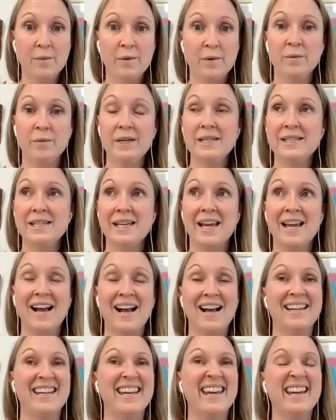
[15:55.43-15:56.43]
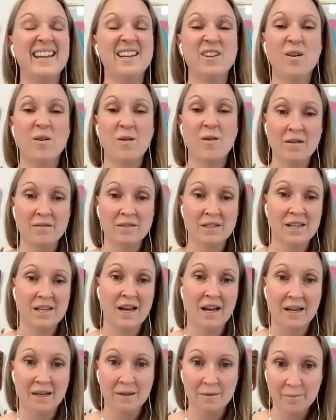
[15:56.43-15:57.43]
when we say, I can't go
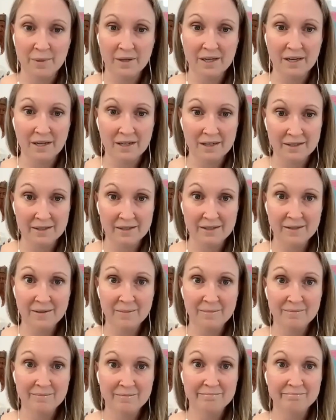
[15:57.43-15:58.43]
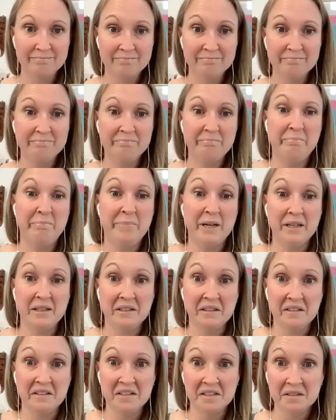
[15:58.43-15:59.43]
outside because
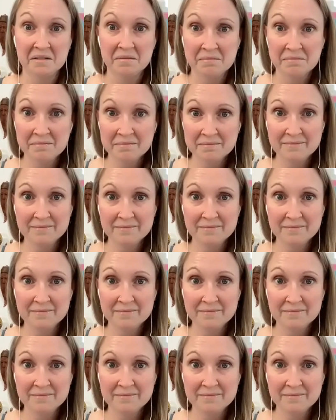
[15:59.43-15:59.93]
bugs,